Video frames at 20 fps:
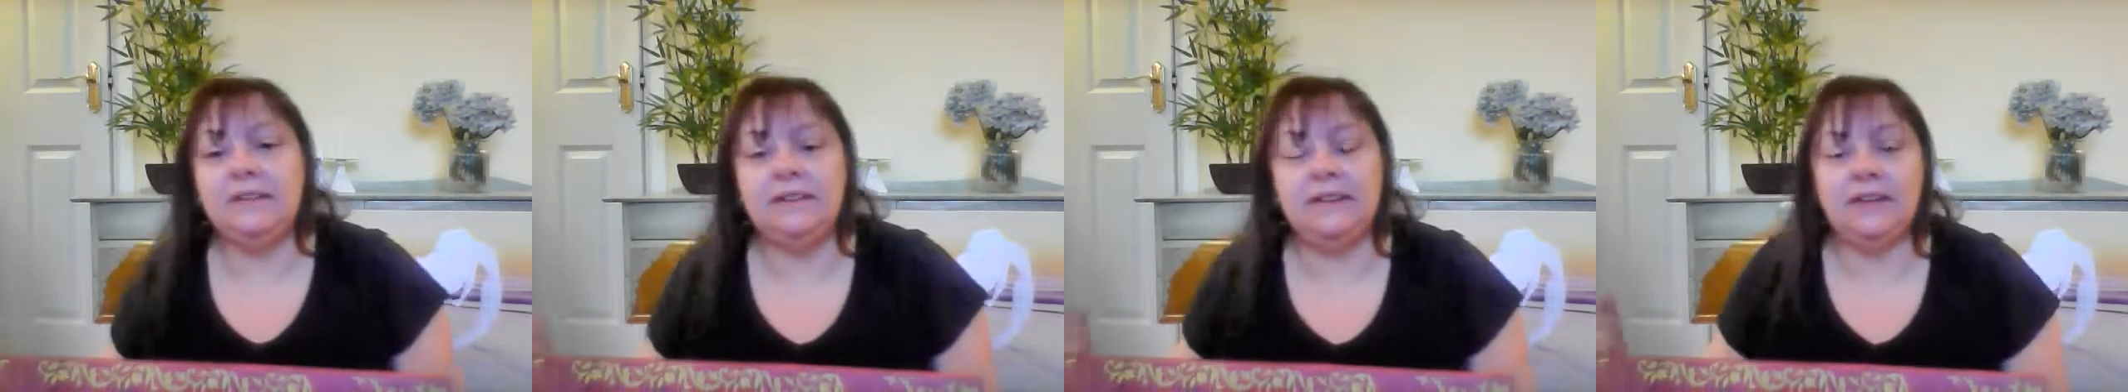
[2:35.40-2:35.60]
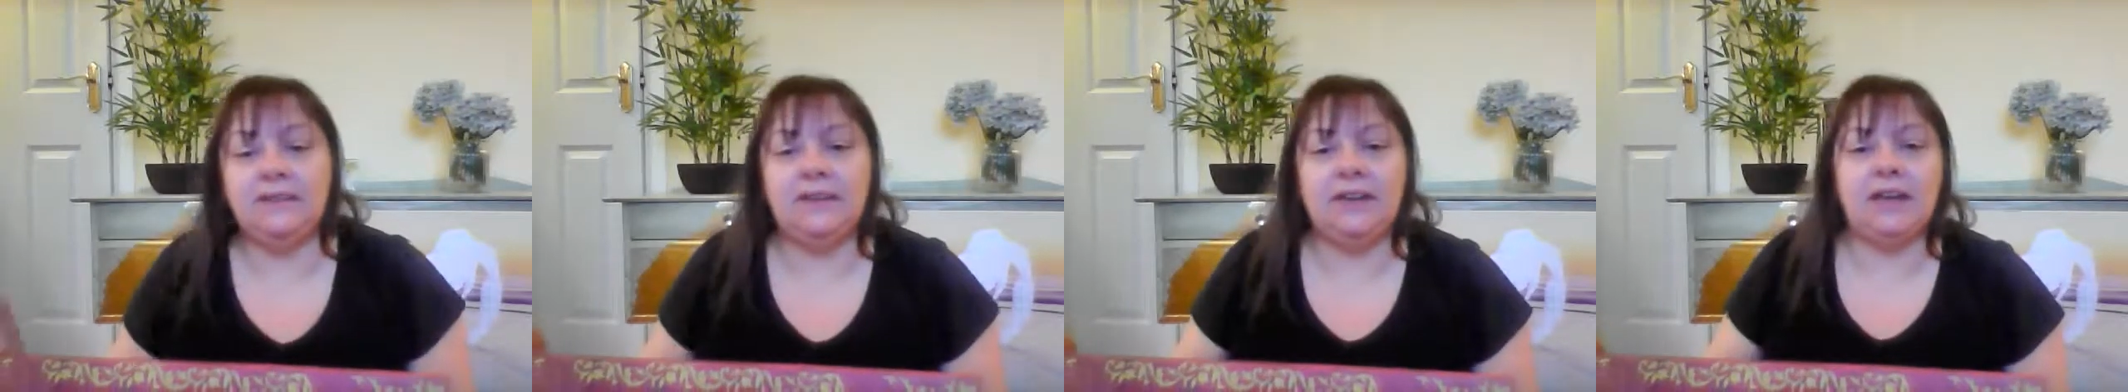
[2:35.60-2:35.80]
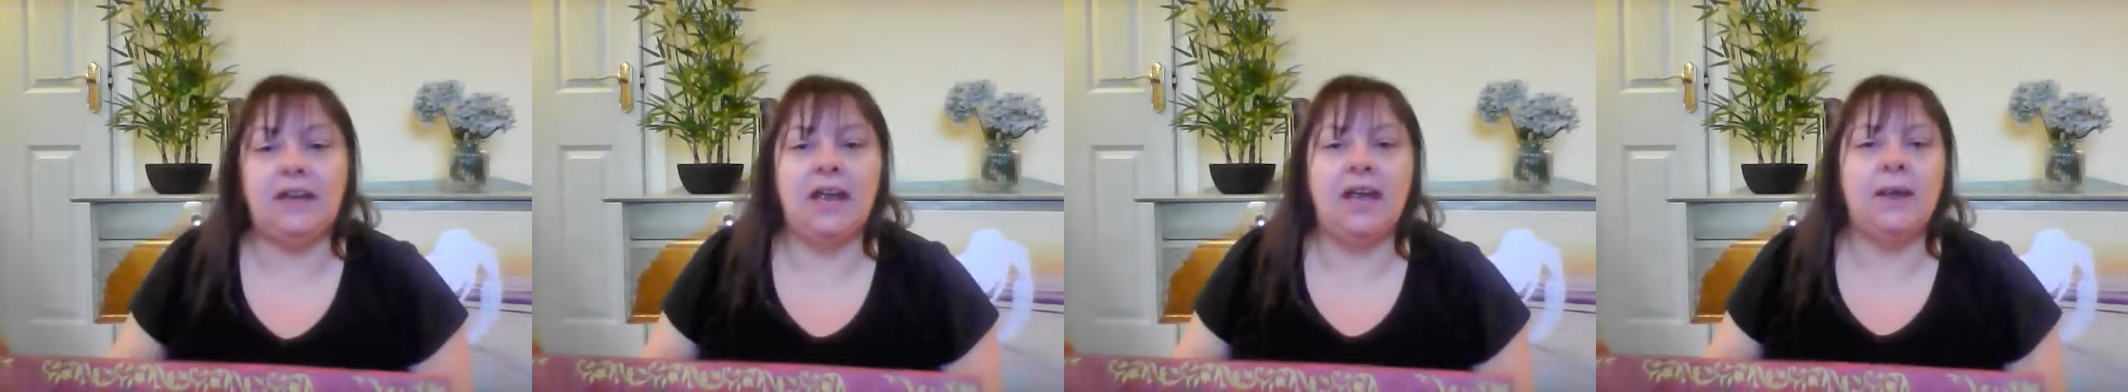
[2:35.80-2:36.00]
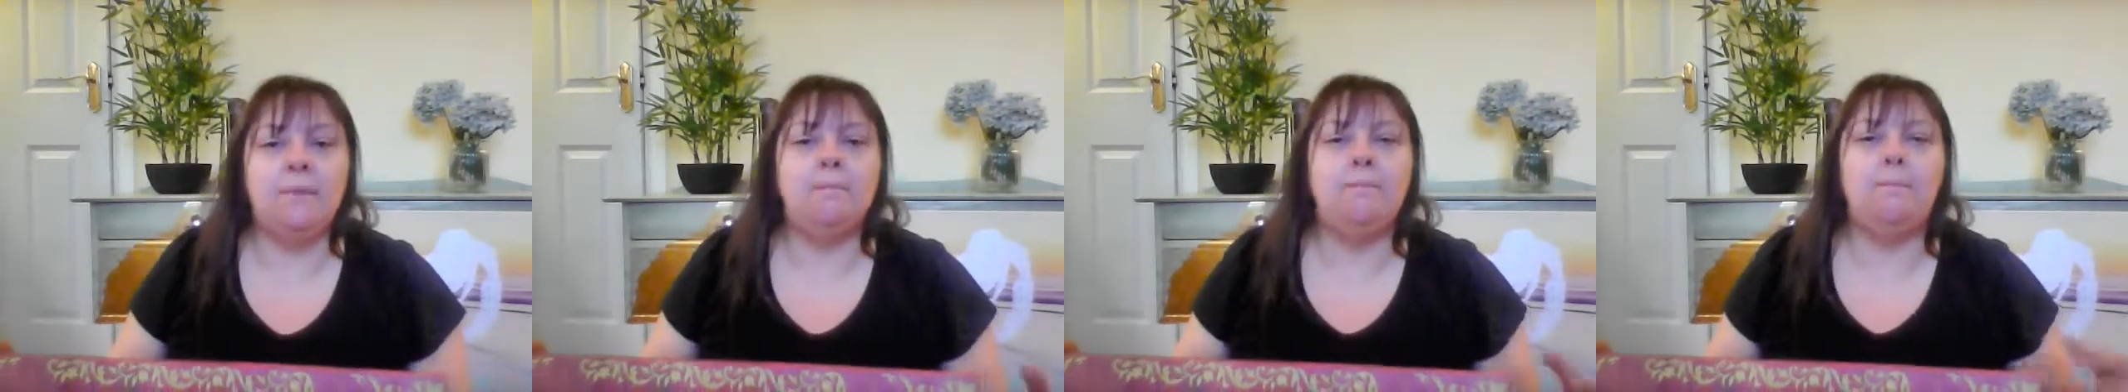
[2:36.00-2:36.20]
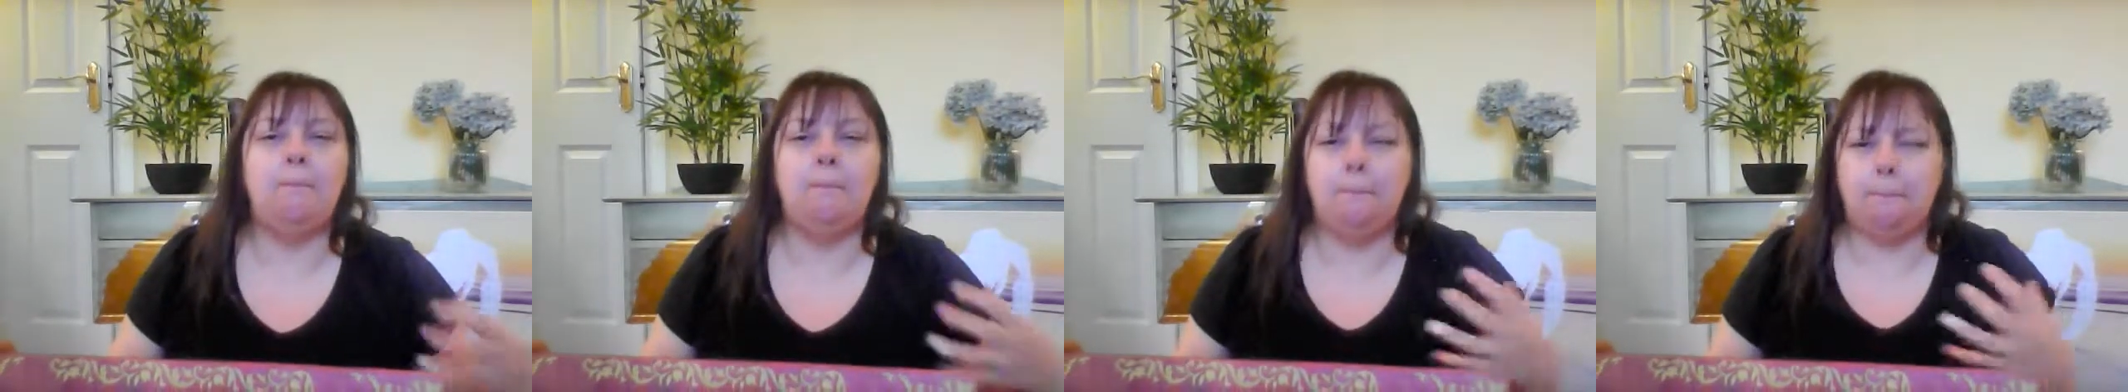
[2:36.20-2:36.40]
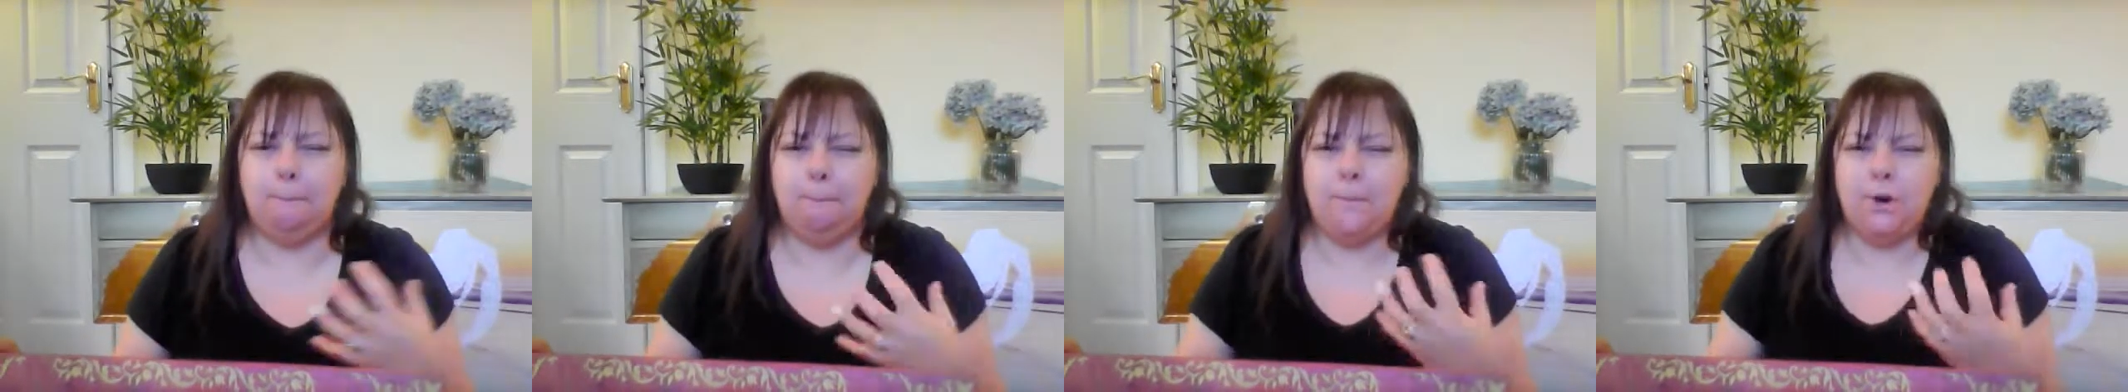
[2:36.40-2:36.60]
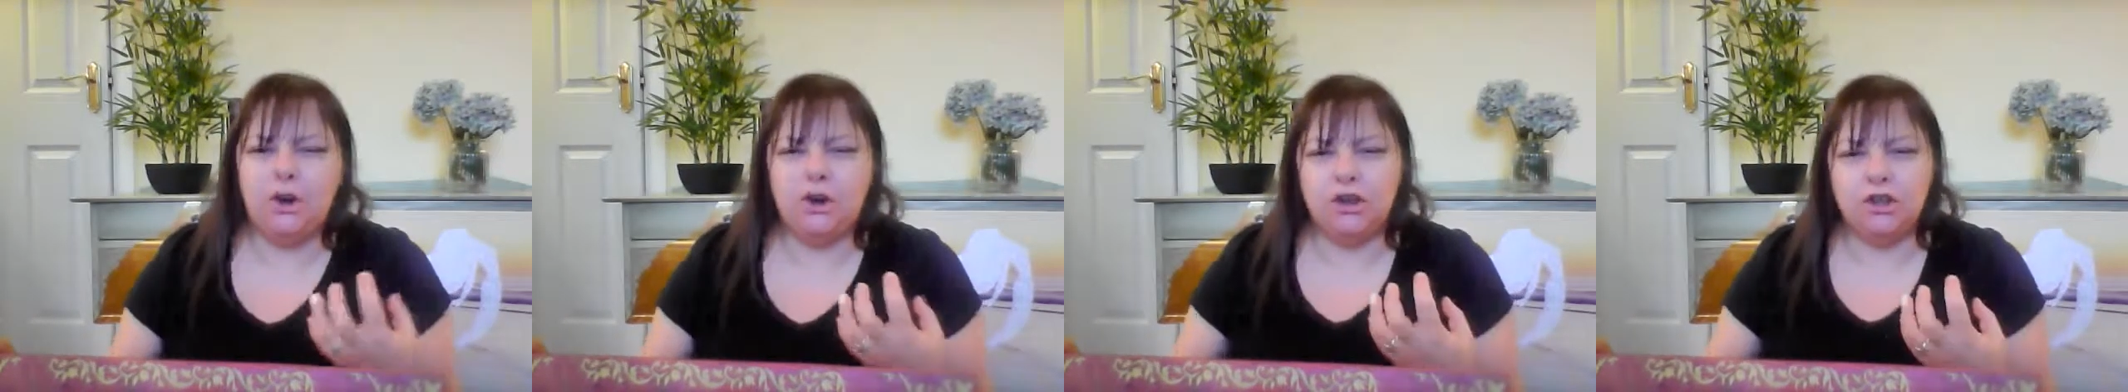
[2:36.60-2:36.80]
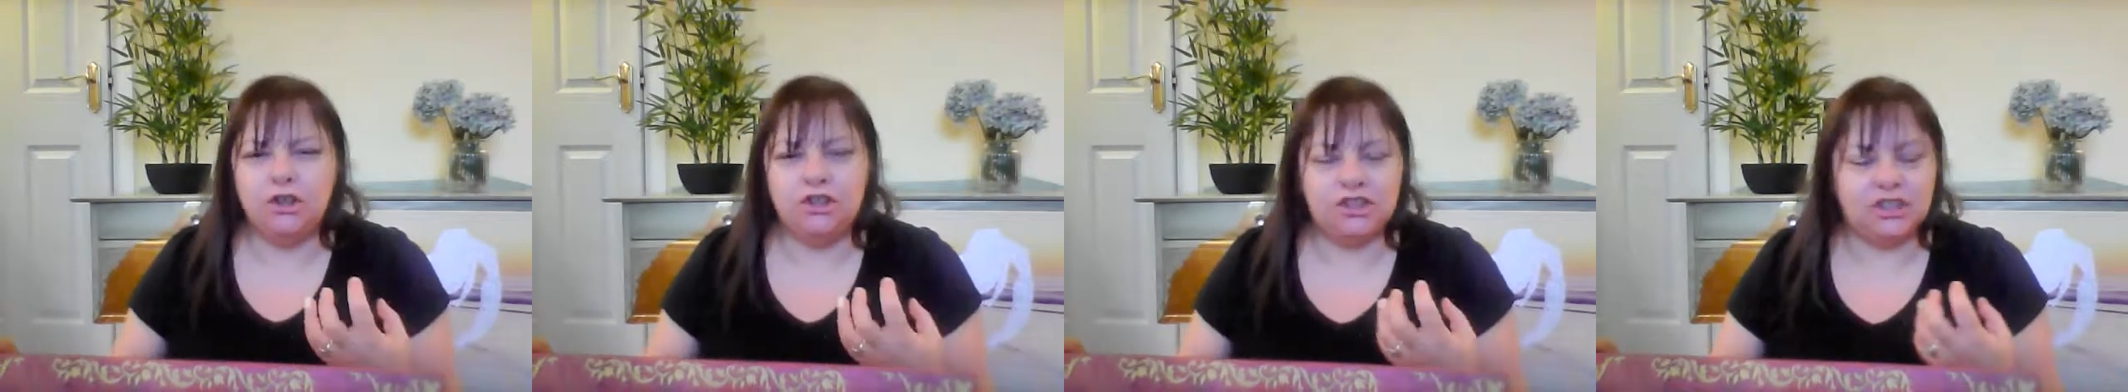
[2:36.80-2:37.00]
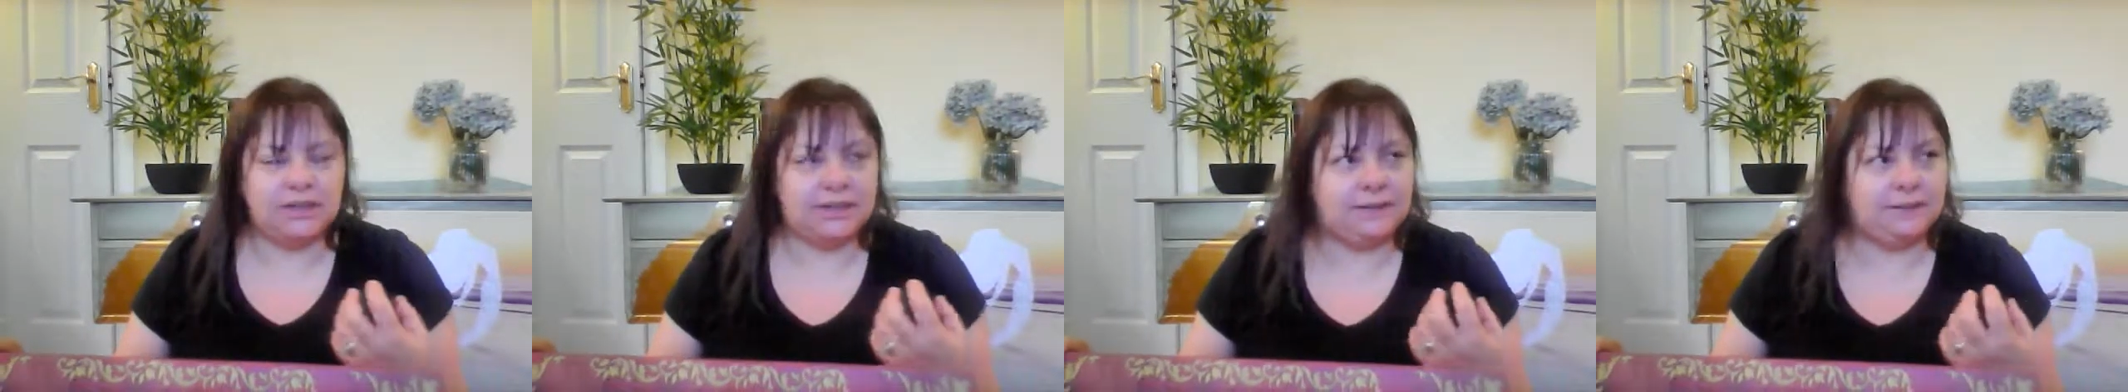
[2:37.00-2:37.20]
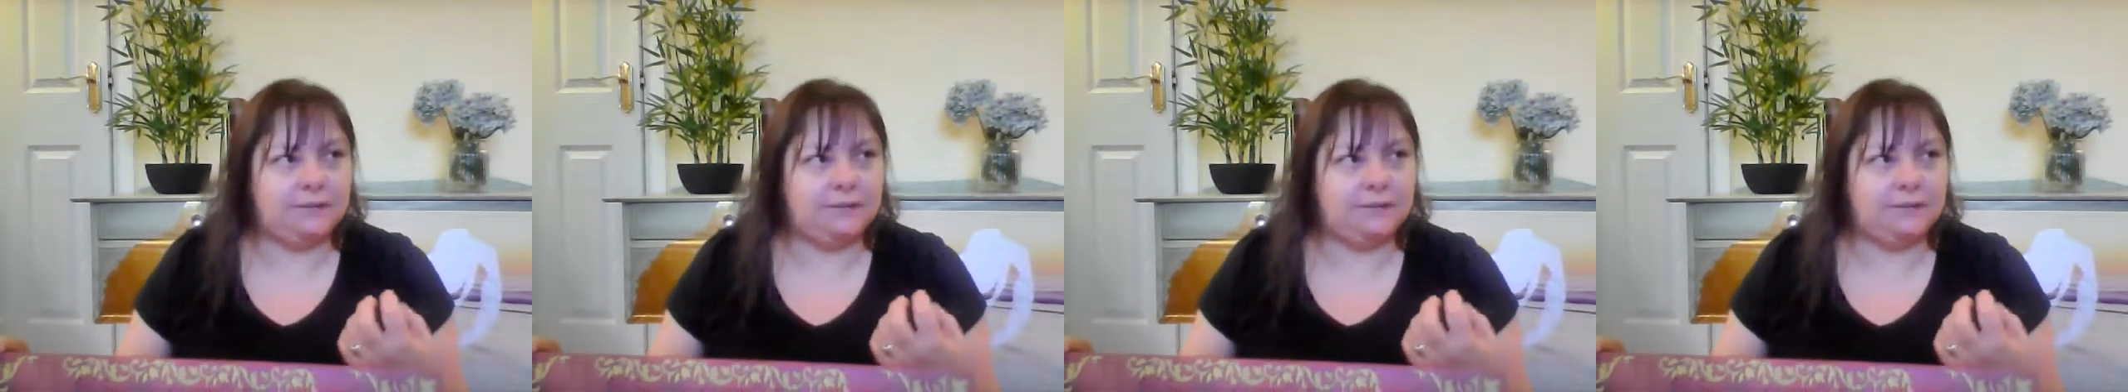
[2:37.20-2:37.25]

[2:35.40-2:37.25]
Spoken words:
to give it a Persian-y